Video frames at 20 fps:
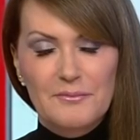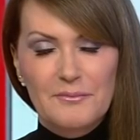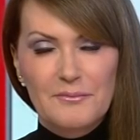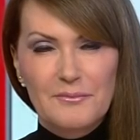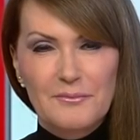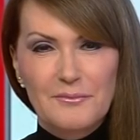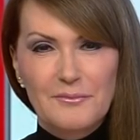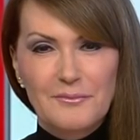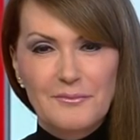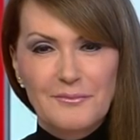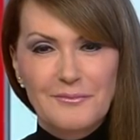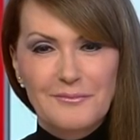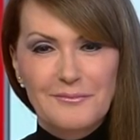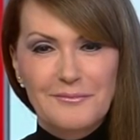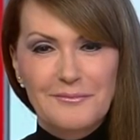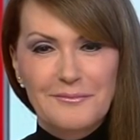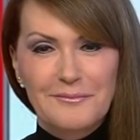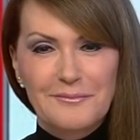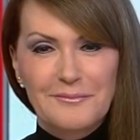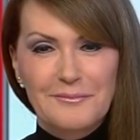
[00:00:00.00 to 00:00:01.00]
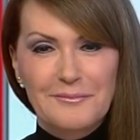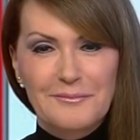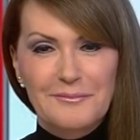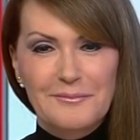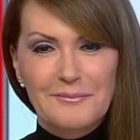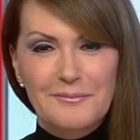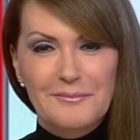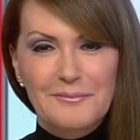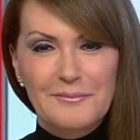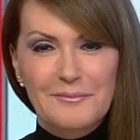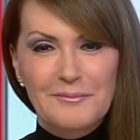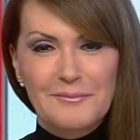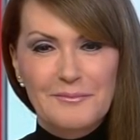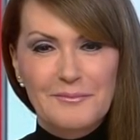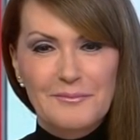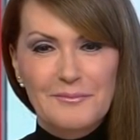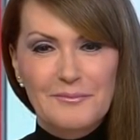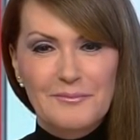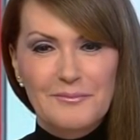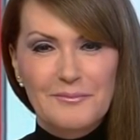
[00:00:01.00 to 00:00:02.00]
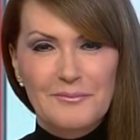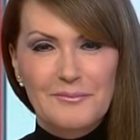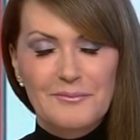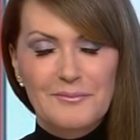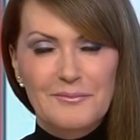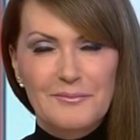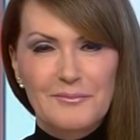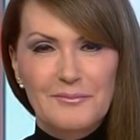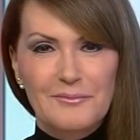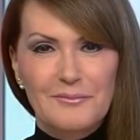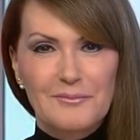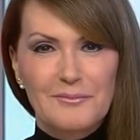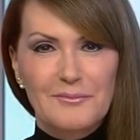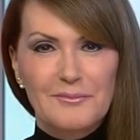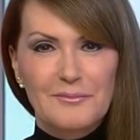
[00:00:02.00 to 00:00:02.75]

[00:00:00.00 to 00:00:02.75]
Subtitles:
This person isn't speaking.